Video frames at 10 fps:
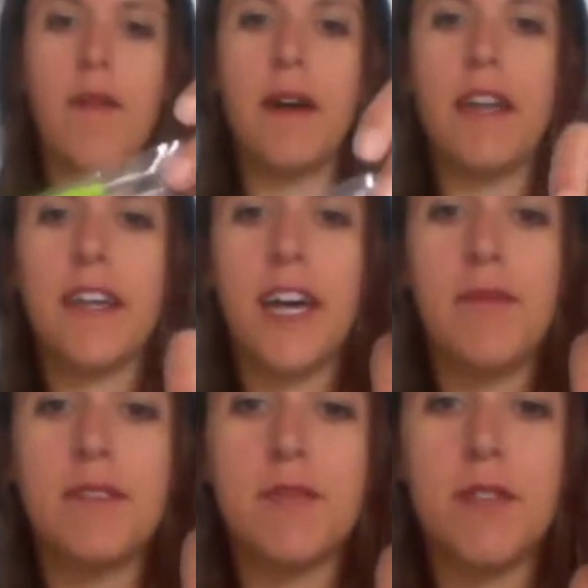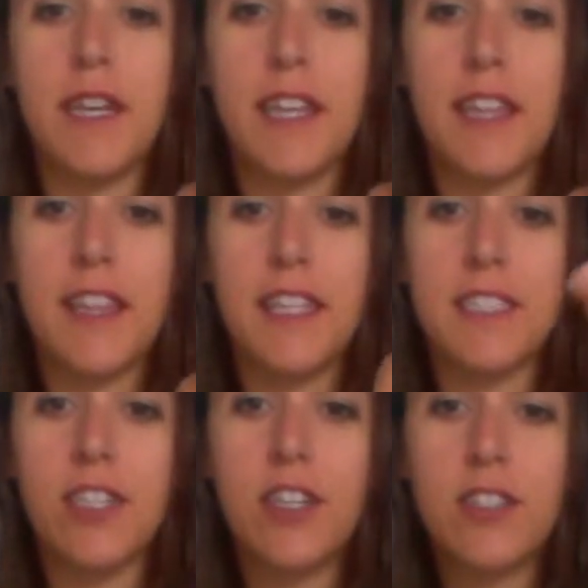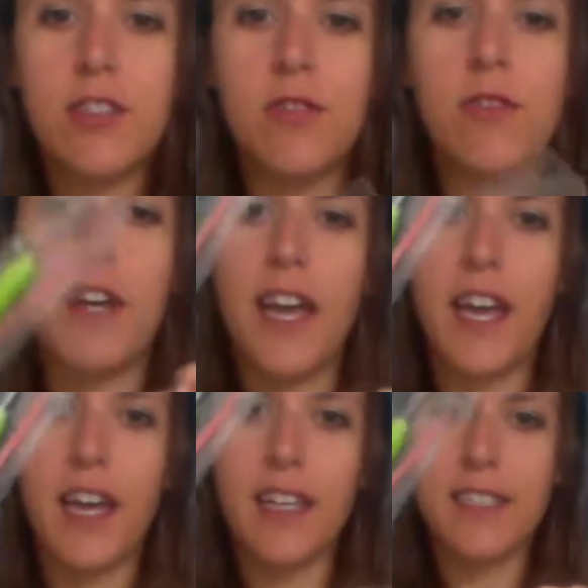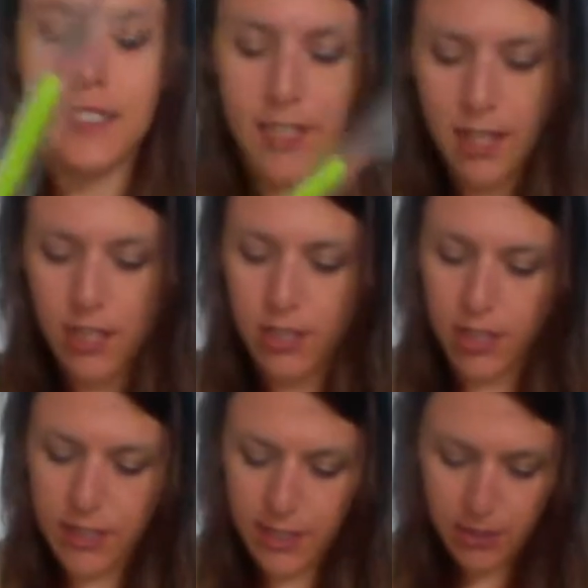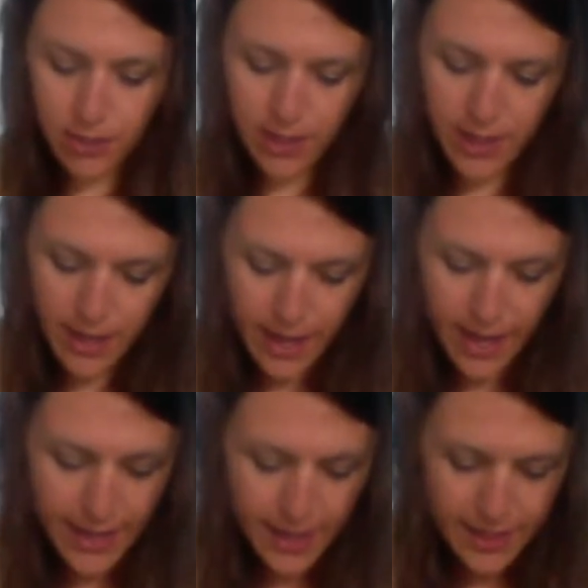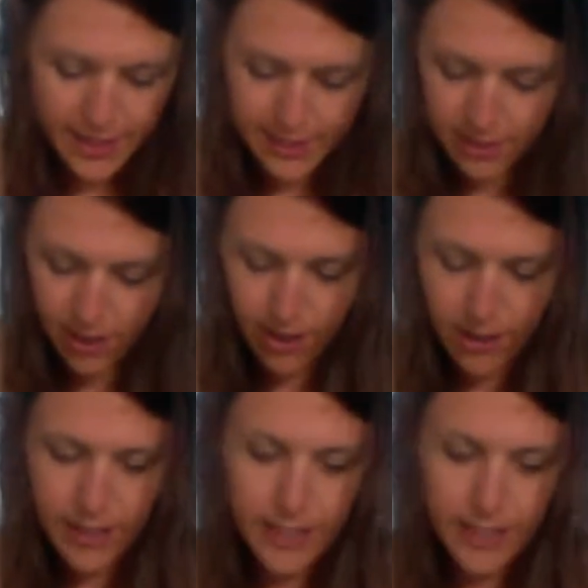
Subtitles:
And it comes with this hook tool and yarn needle. And then these are